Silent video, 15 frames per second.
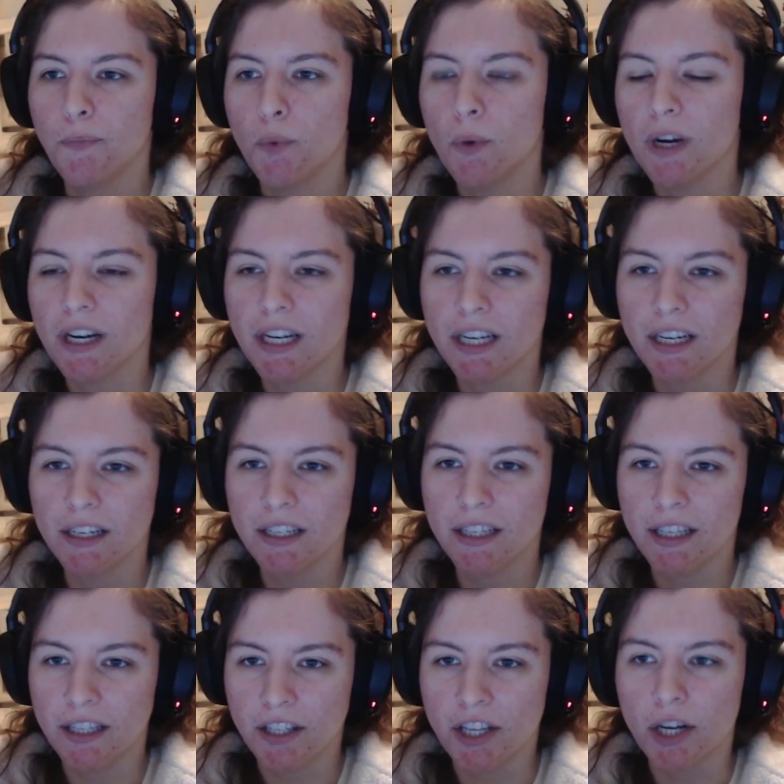where,
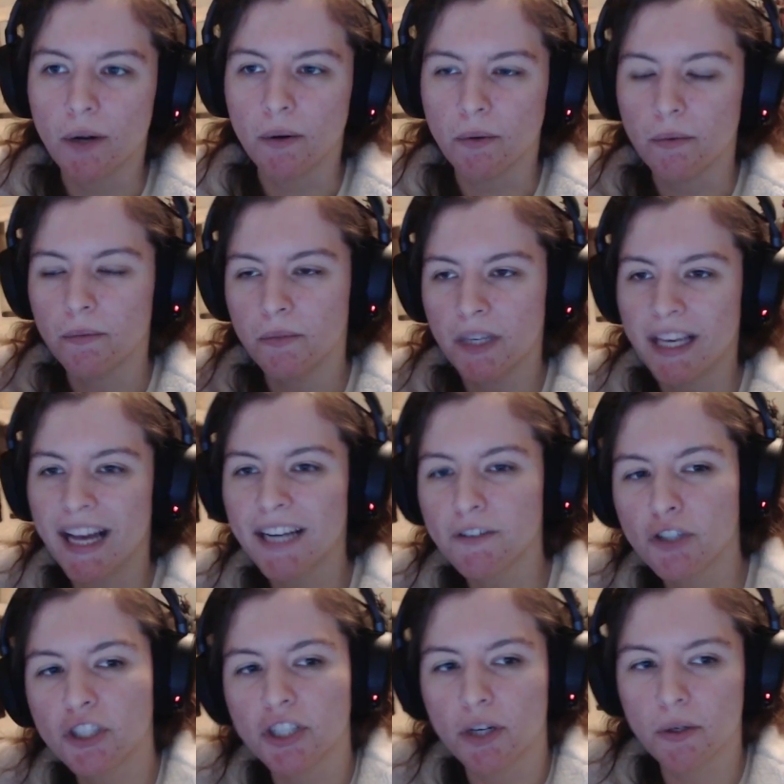you know, it kind of
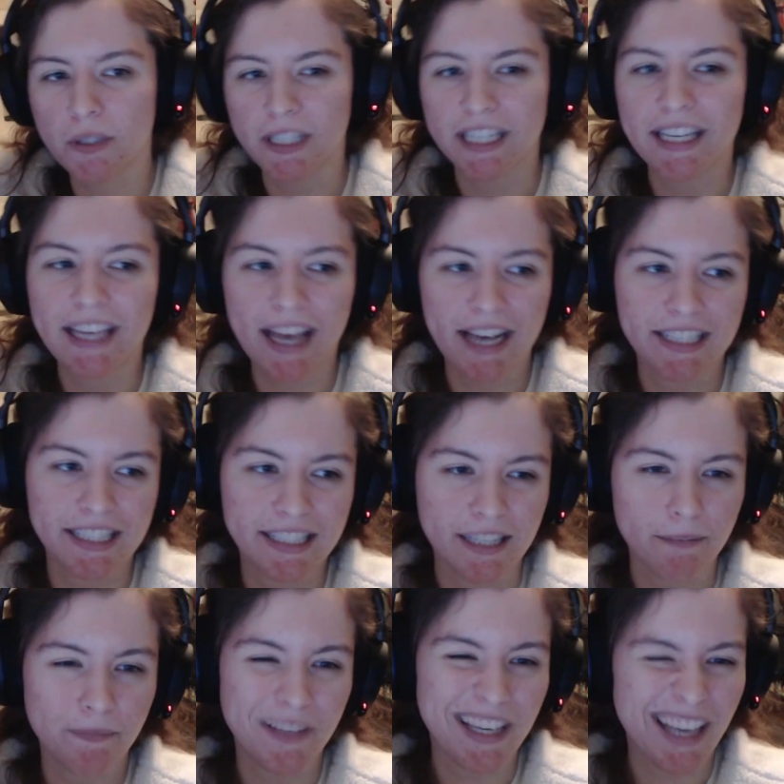shows that he has
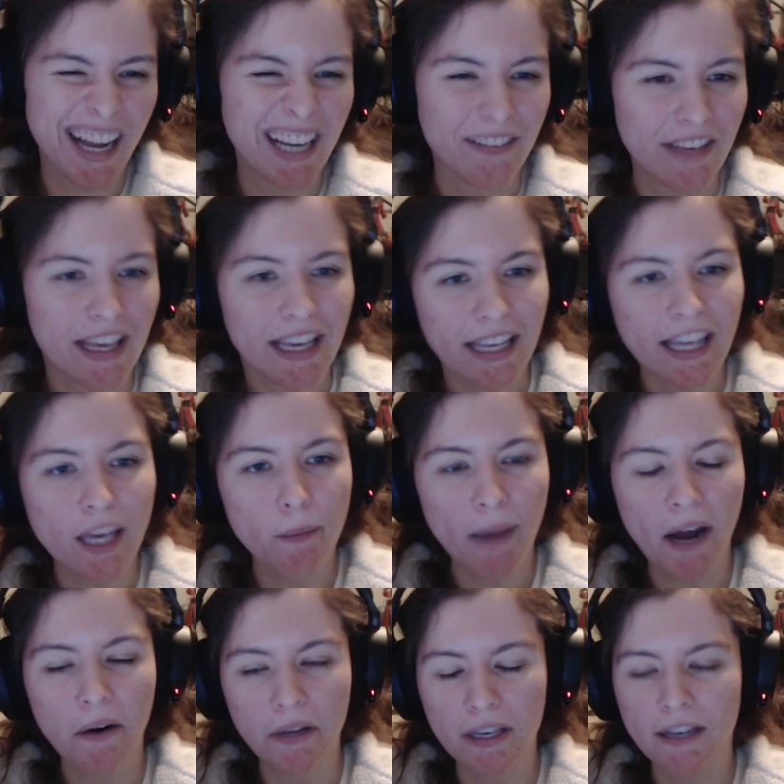something kind of icky
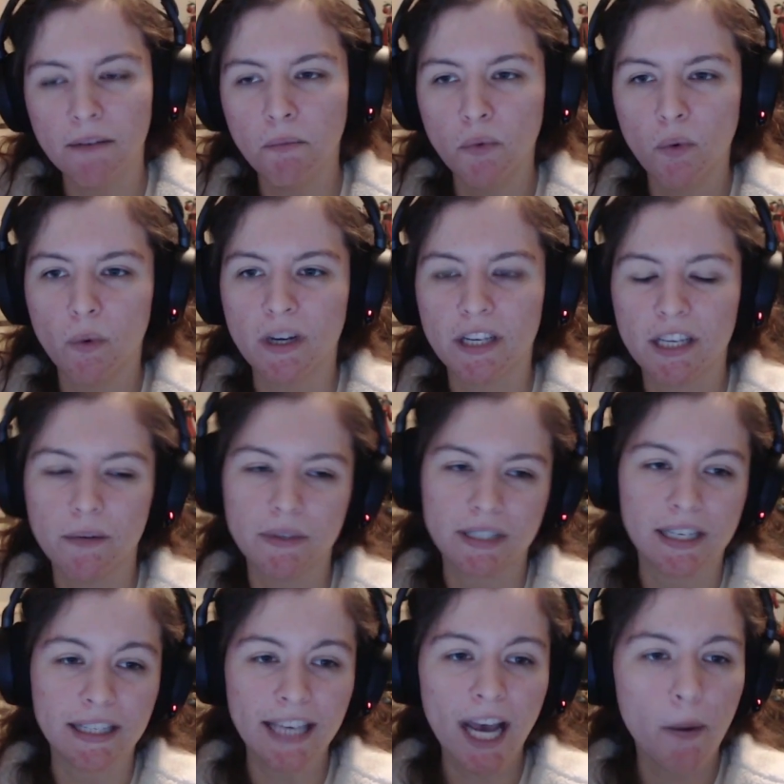about him when he was
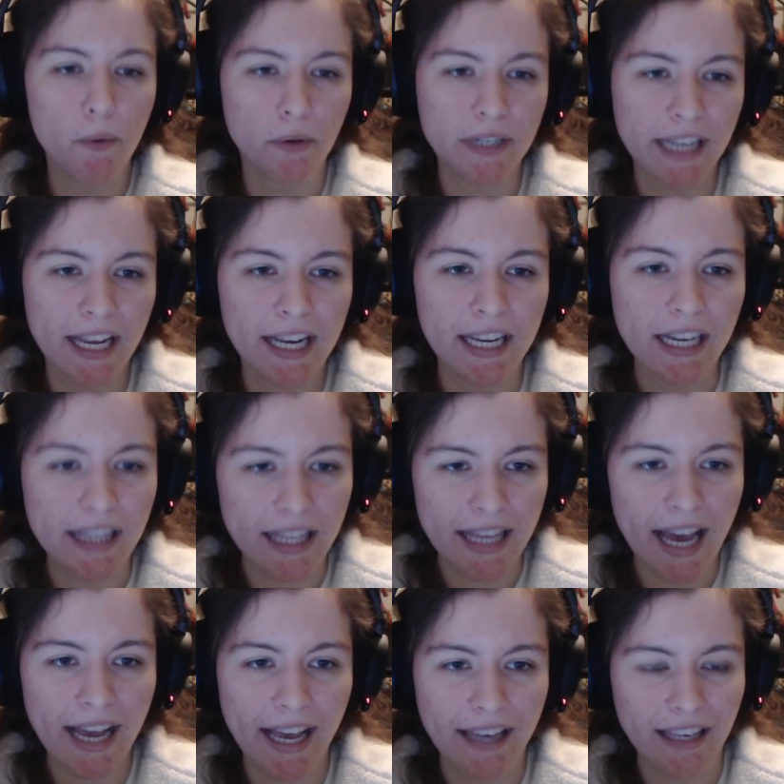like, yeah, we were dating, and then
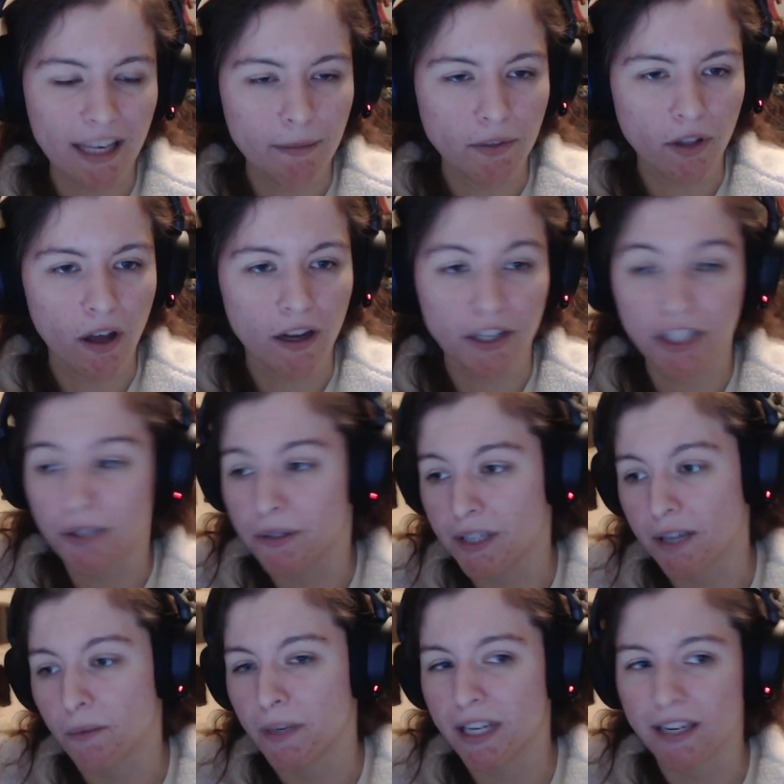that guy came along and she was
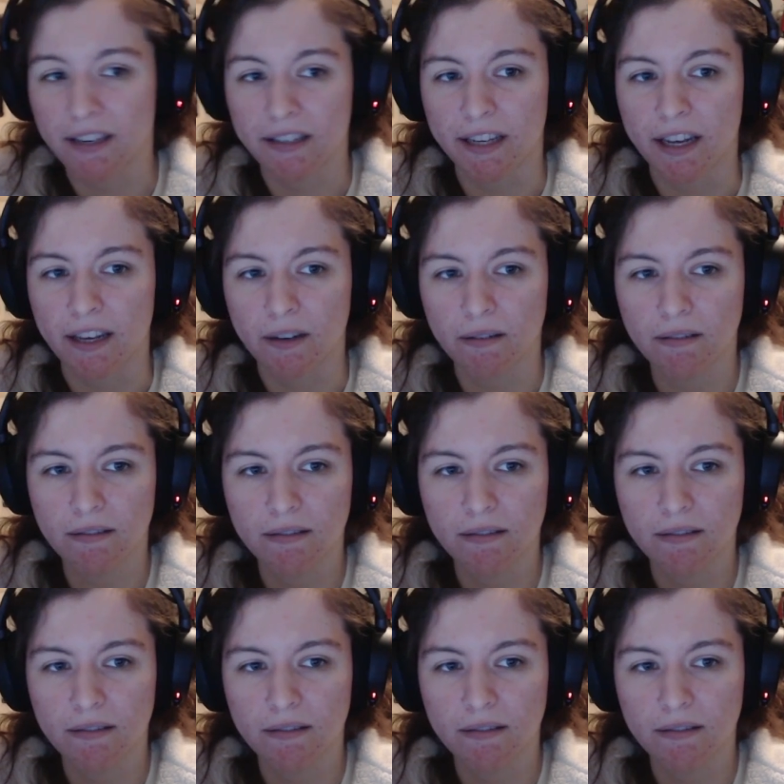like, we didn't date.